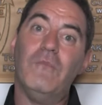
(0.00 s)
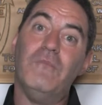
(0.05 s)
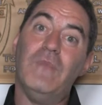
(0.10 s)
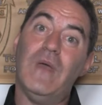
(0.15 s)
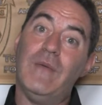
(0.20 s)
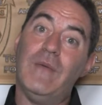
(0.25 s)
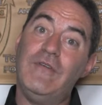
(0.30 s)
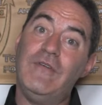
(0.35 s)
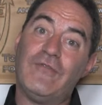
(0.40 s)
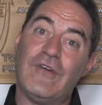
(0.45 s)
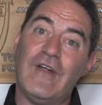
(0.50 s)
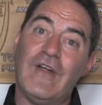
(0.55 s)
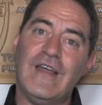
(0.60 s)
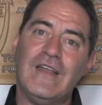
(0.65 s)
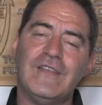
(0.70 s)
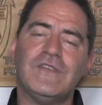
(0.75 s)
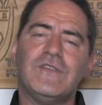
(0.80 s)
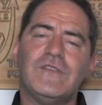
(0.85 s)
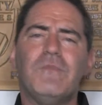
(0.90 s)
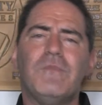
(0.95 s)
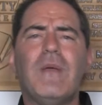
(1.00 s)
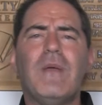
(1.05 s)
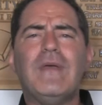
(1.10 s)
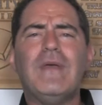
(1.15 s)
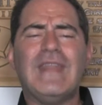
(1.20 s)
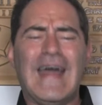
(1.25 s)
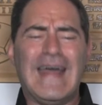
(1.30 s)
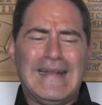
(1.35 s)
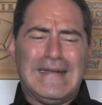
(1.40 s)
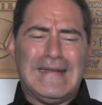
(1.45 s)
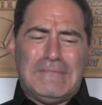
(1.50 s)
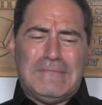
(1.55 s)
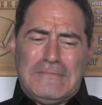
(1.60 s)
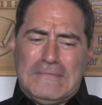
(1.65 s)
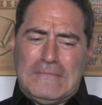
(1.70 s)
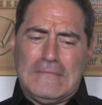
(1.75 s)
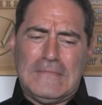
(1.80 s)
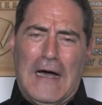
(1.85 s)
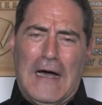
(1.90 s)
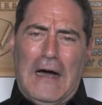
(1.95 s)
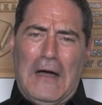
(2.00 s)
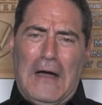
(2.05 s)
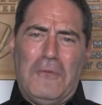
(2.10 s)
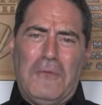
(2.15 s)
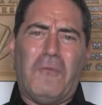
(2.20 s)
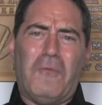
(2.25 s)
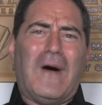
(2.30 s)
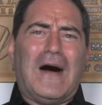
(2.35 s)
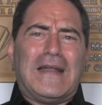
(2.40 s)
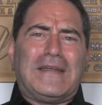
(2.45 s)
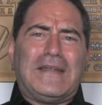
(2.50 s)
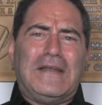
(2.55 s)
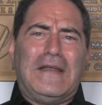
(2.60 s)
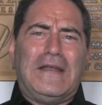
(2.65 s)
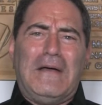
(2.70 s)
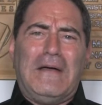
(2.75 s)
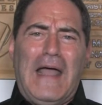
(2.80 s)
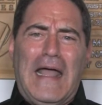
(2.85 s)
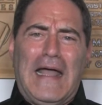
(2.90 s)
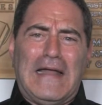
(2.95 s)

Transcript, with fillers: maybe friends, maybe that unwanted